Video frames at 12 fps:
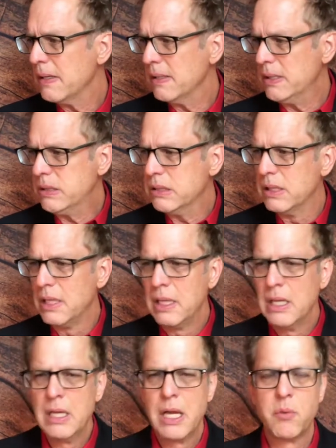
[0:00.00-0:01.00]

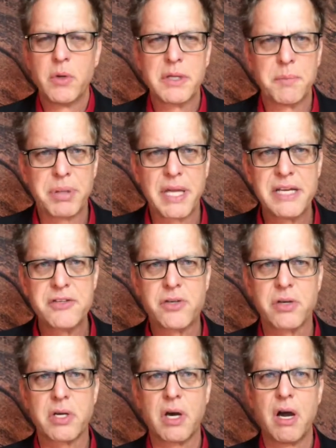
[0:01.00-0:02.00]
And when the plane
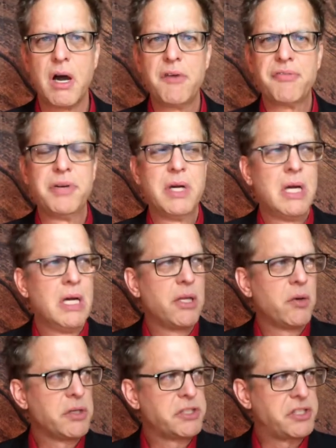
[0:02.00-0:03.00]
took off,
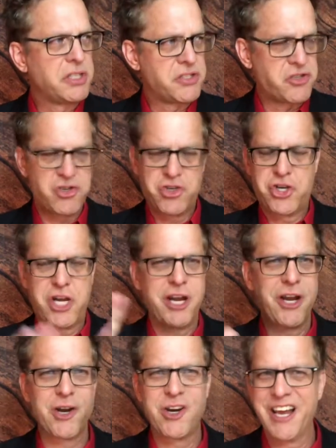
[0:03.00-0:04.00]
there was this
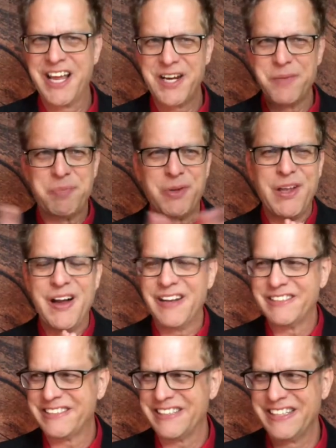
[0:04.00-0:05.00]
cheer and
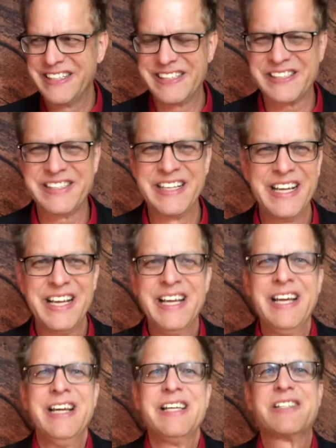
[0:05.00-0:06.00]
applause and this
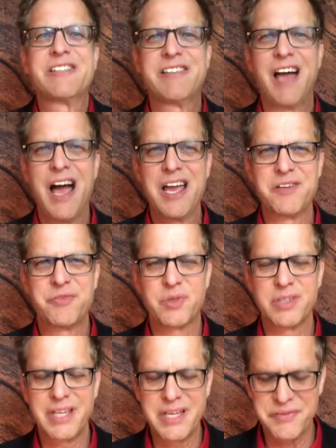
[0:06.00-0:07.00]
sigh of
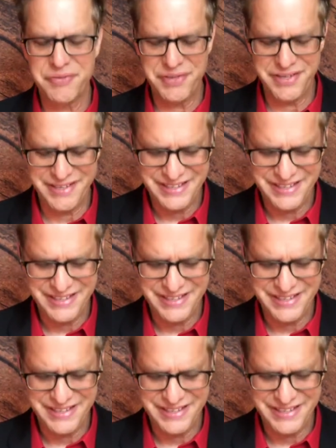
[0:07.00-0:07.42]
relief.